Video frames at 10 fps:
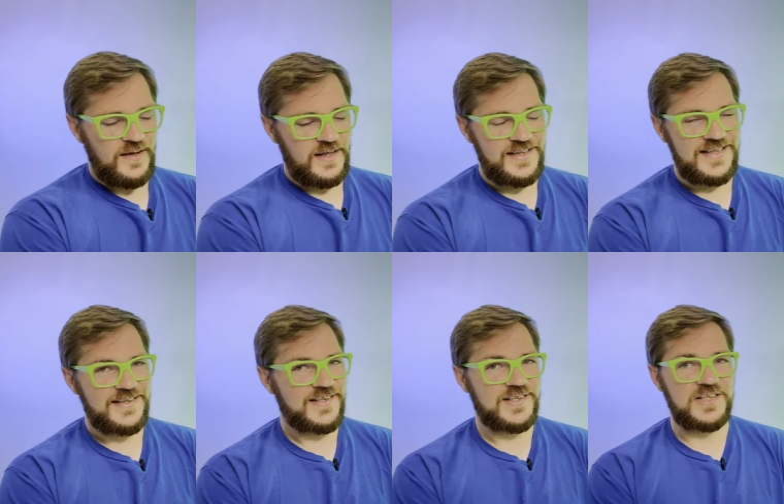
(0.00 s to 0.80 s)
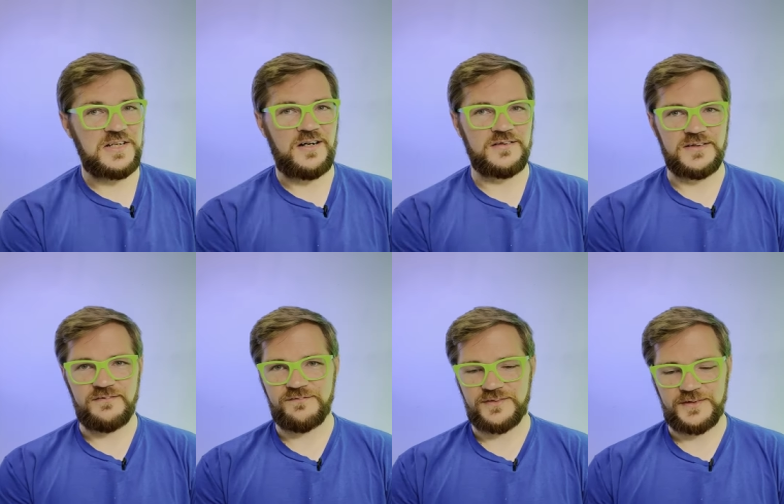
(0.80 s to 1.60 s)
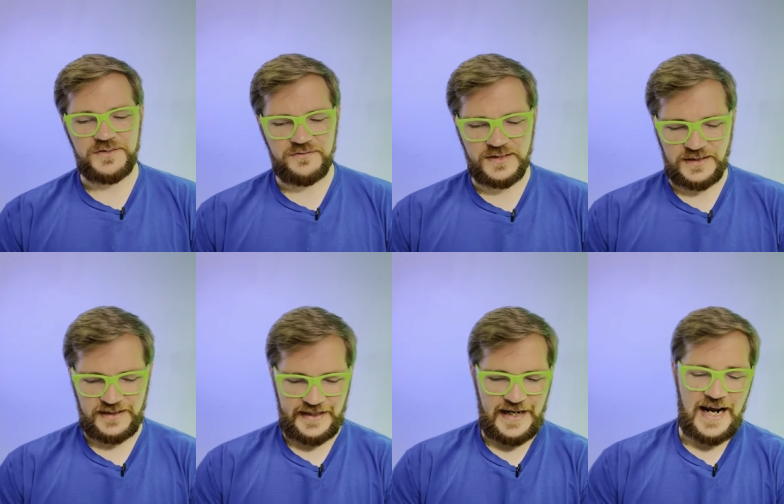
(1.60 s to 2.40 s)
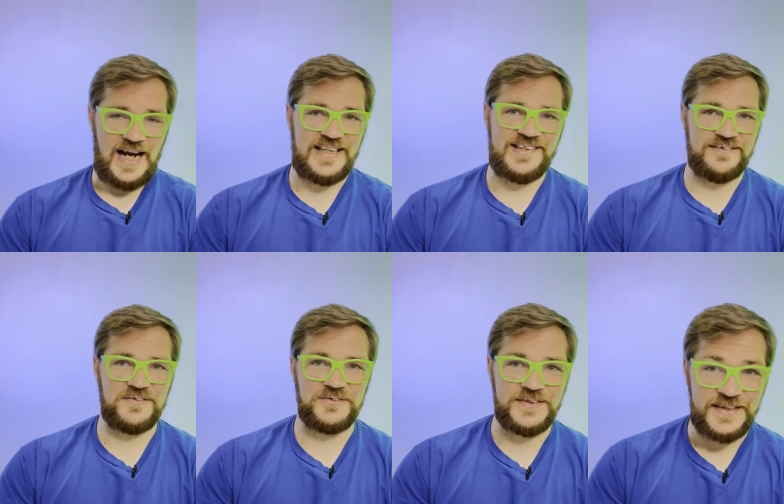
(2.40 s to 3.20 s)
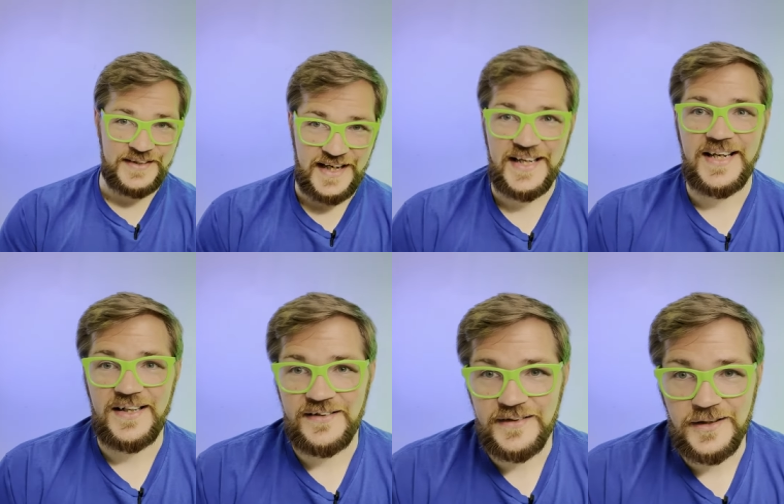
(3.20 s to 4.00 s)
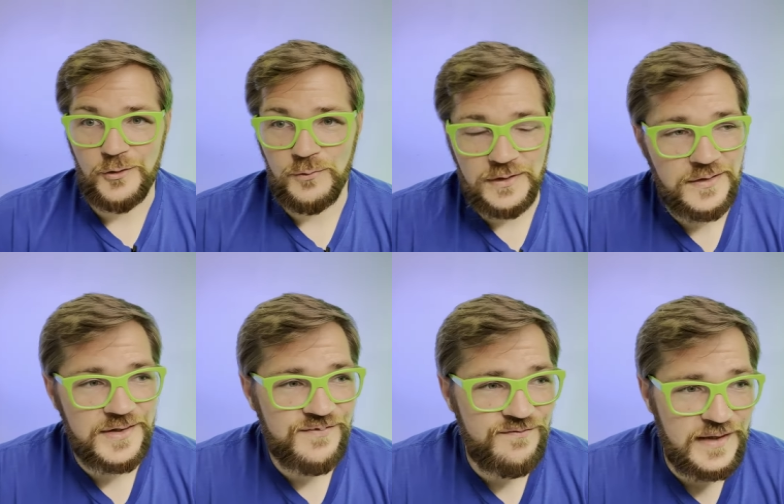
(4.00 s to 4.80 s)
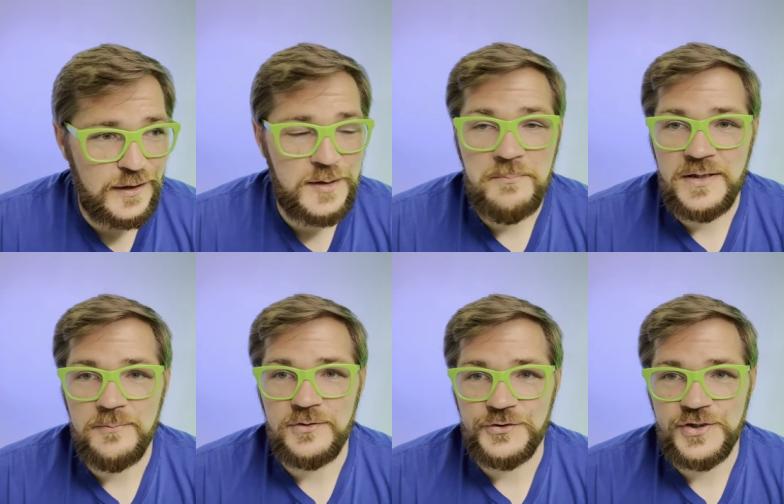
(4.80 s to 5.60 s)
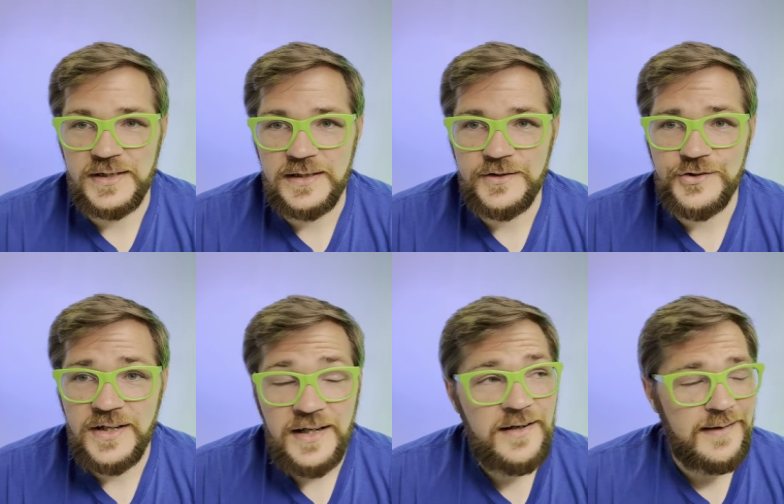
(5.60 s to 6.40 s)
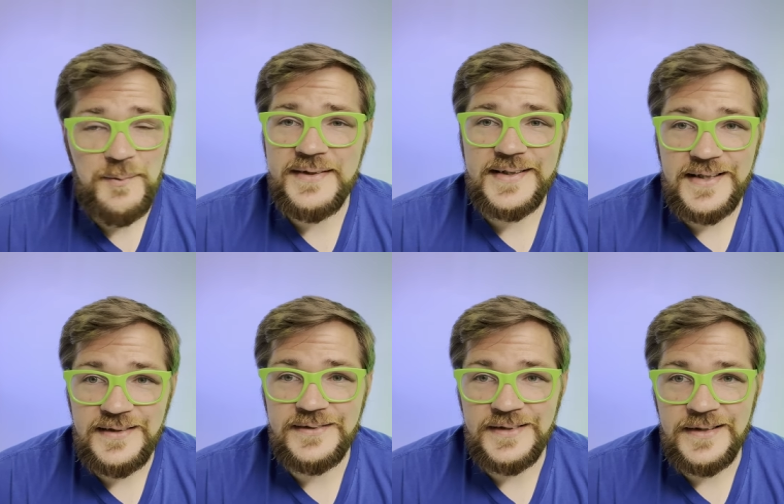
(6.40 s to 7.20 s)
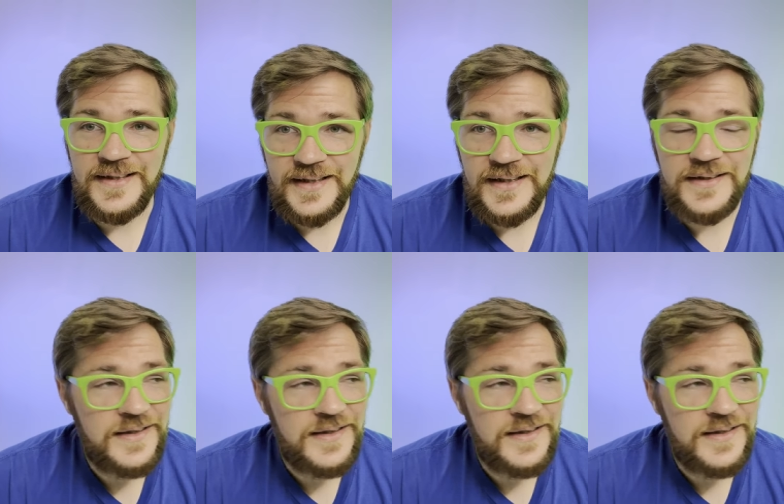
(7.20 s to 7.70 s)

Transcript: And then it's solid for you get a nice little decade there where there is very minimal change. I'm on the tail end of that.